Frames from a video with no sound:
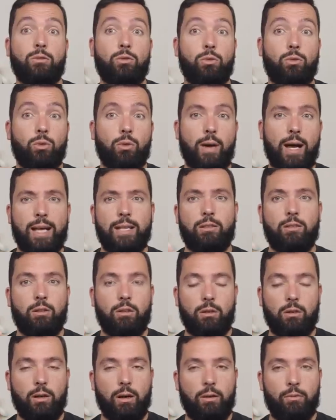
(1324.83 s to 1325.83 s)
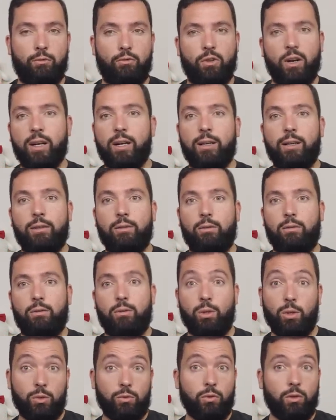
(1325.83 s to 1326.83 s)
you to answer a very
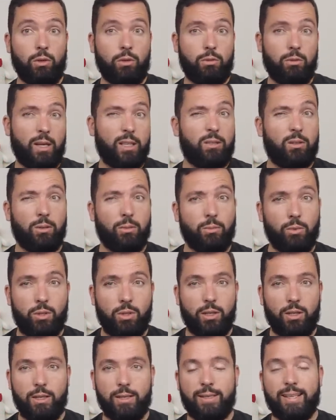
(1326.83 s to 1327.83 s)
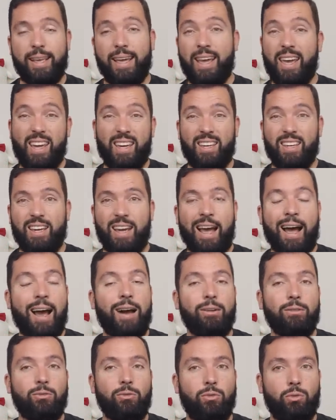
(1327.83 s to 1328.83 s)
useful question, which is, hey,
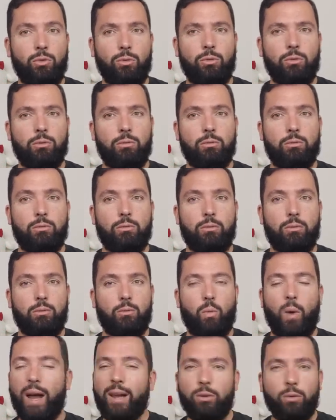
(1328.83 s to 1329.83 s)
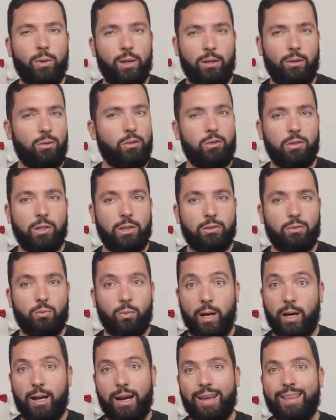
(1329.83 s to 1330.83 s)
why do I use this,
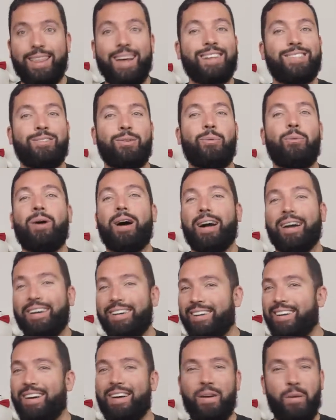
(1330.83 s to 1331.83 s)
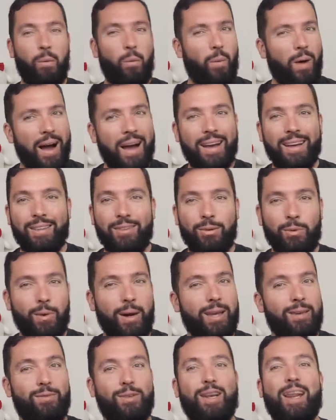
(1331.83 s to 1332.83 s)
right? Like that's a why. Why do
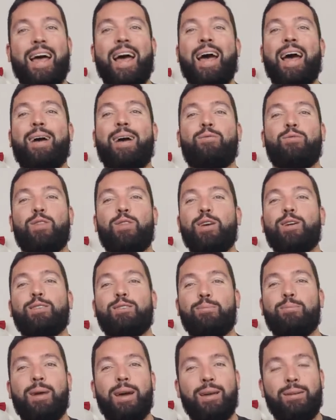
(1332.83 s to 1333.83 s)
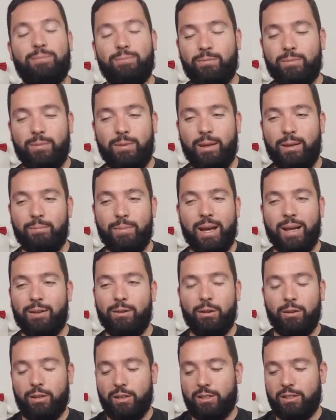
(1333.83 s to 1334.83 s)
I even have this in my
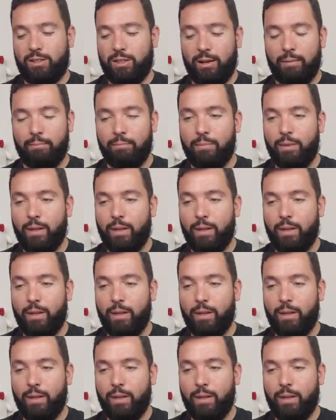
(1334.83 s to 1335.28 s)
Go.sum?